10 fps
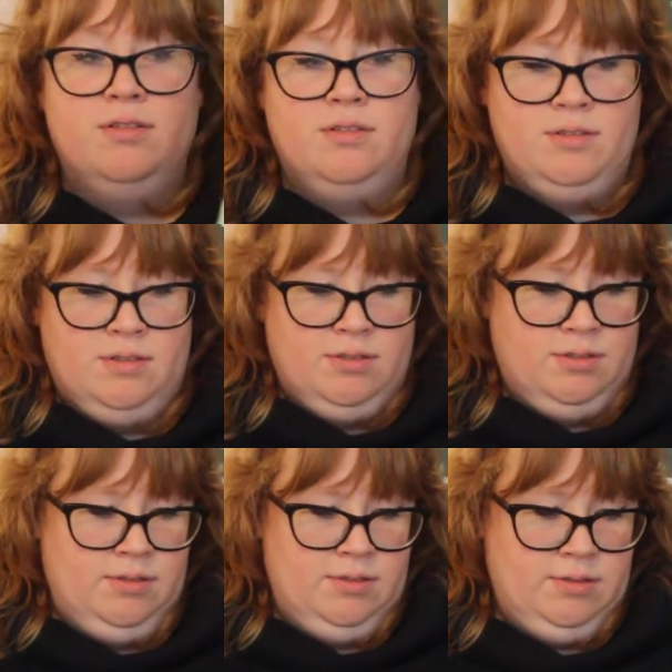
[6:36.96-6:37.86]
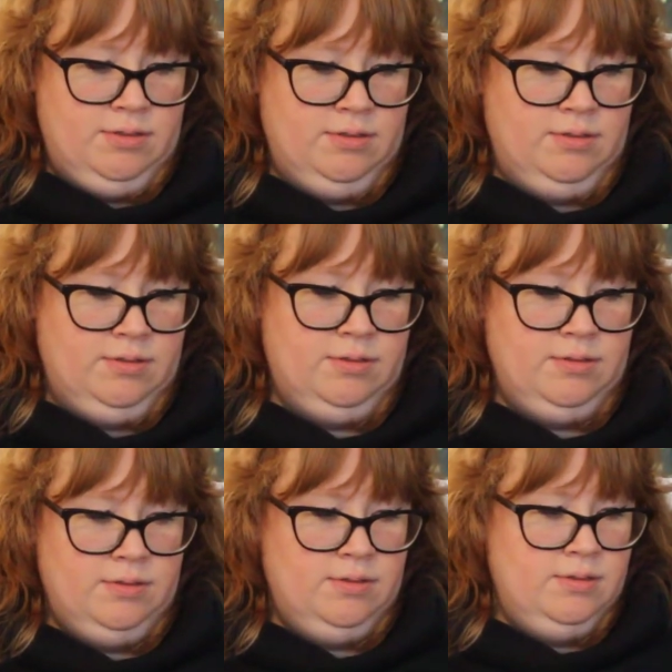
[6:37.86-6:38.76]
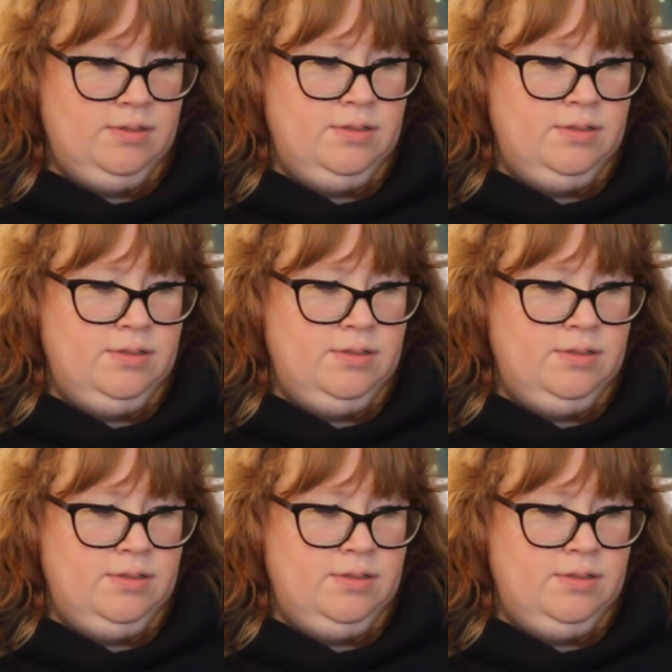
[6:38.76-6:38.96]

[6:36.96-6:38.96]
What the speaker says: Nobody speaks.